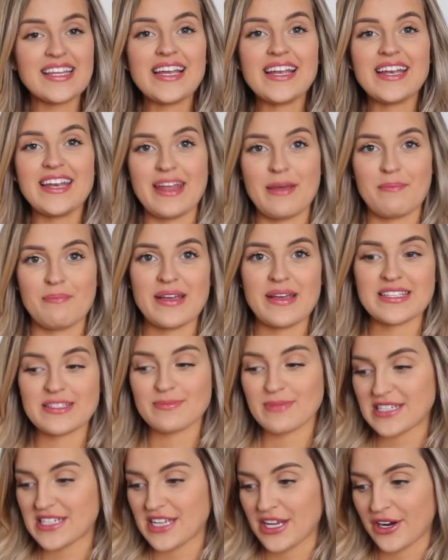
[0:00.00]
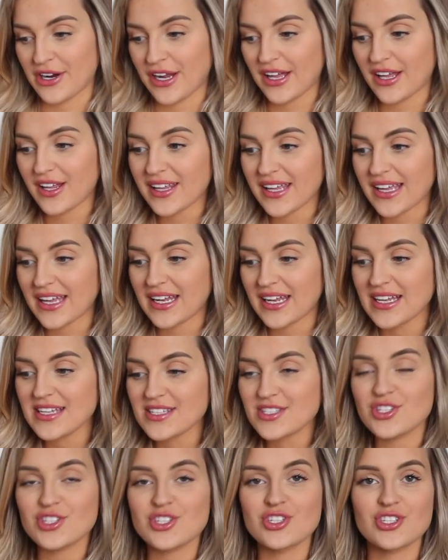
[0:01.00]
Nimbus material. It
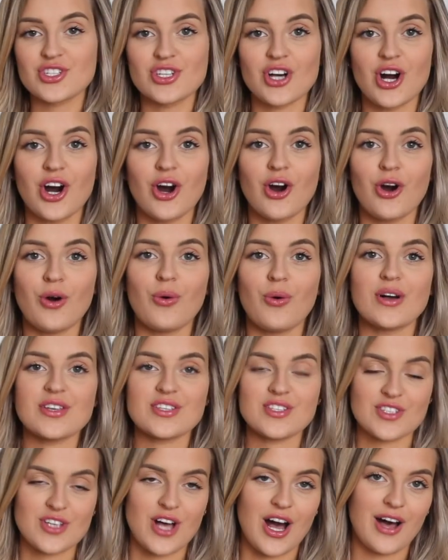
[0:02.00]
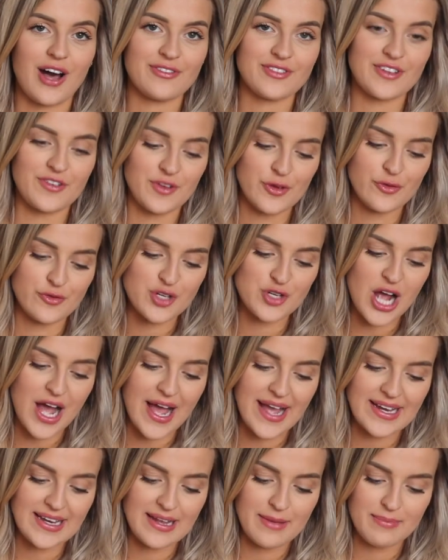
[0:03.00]
is so soft. If you've
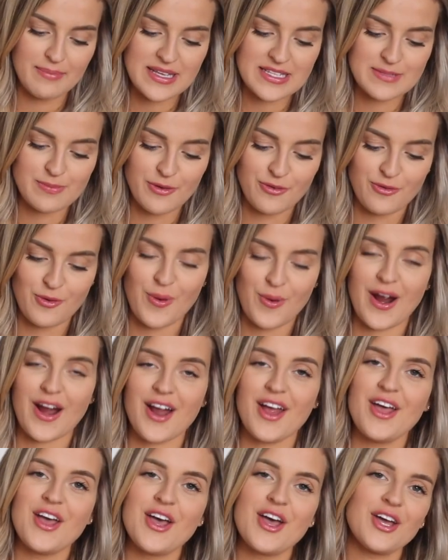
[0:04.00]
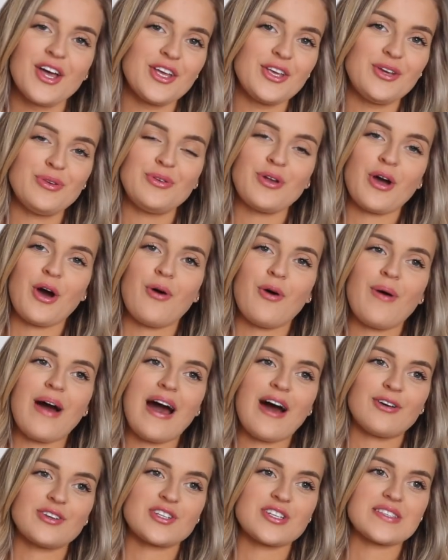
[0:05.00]
tried Nimbus before, you know
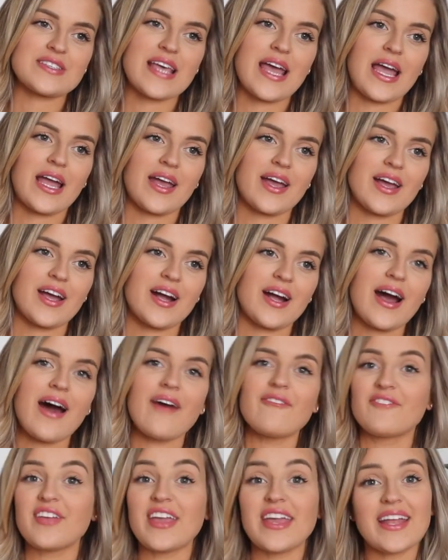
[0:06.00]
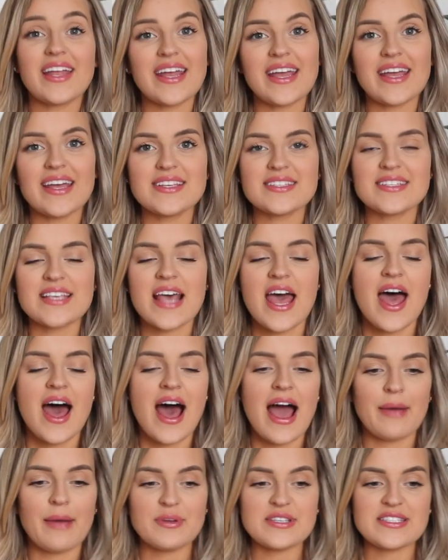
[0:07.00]
how just like comfy it is.
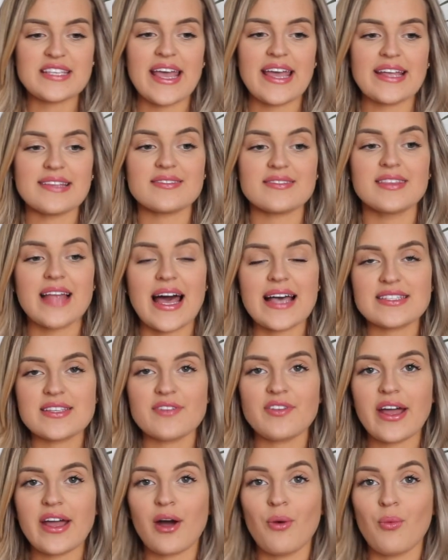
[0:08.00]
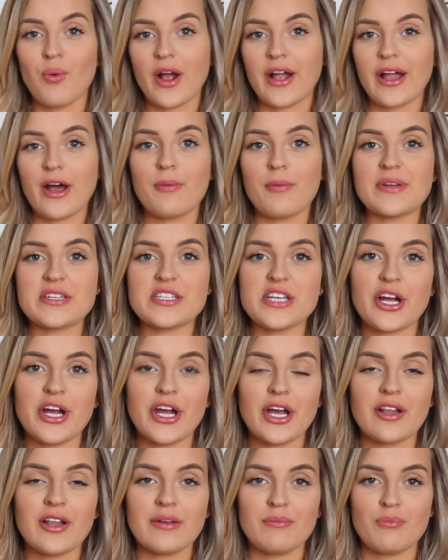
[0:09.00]
I would say it's less of like a workout
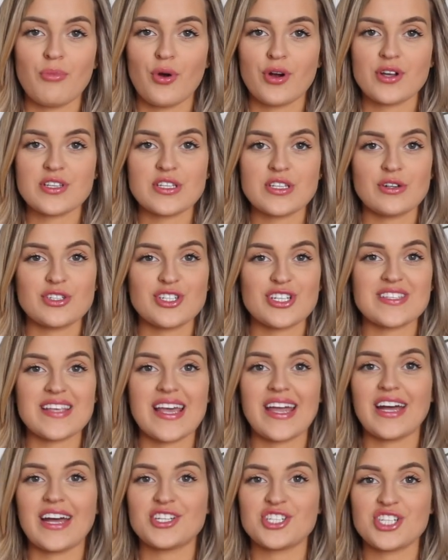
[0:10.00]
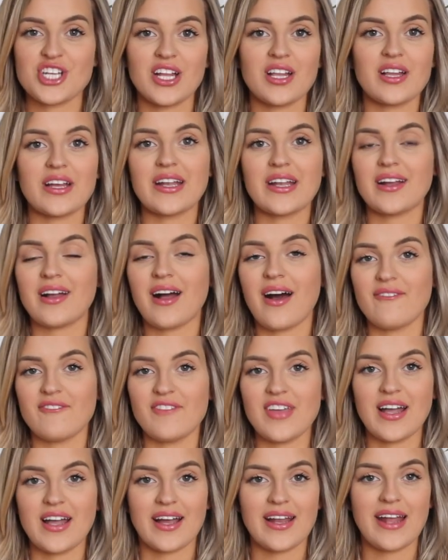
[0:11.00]
material and more so just like a chillin'
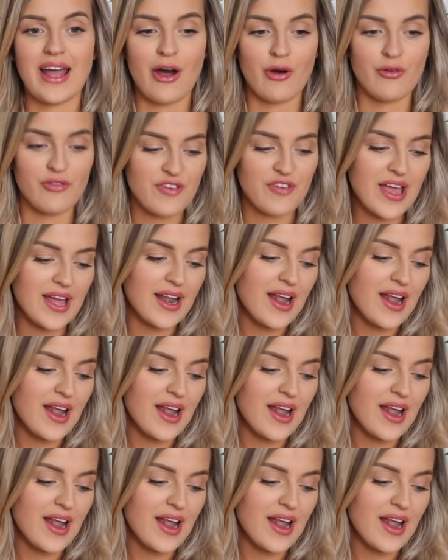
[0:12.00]
comfy kind of outfit.